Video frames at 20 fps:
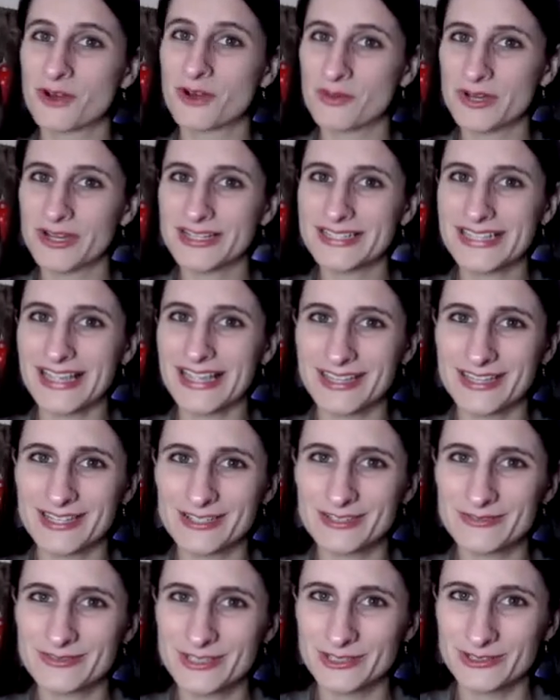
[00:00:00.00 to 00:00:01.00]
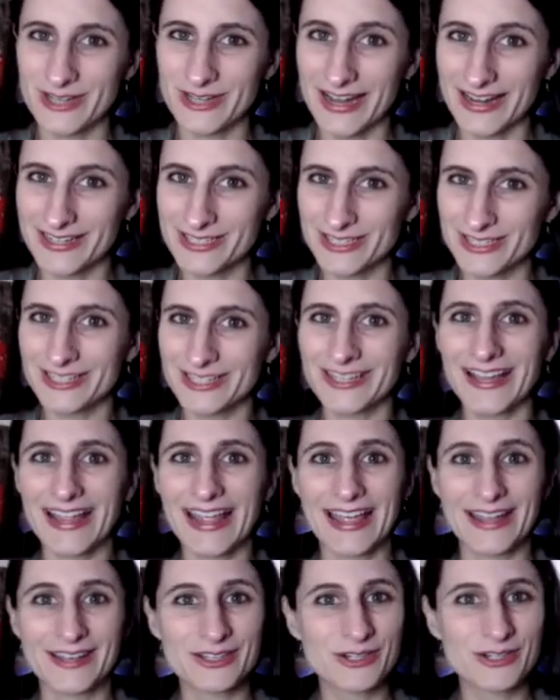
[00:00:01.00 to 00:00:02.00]
former executive
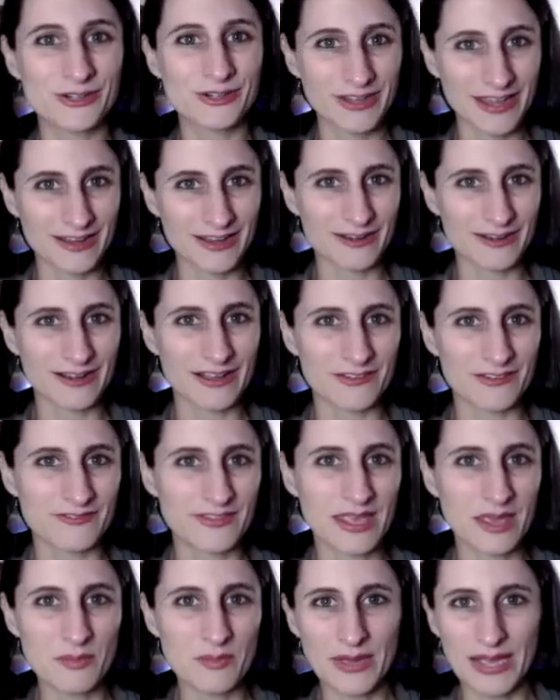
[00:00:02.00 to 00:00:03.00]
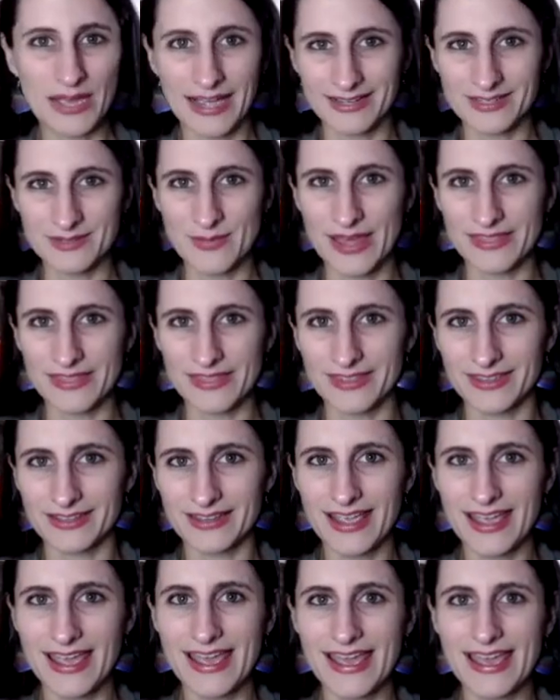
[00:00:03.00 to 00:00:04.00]
director, and creator of the Impact
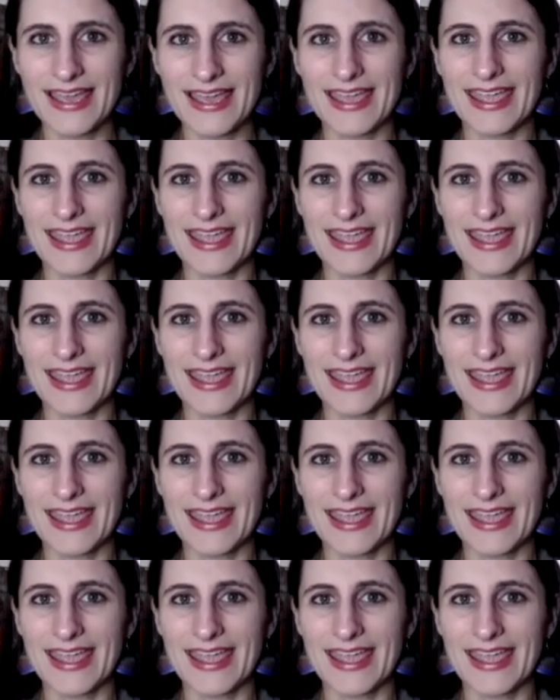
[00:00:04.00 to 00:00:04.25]
Method.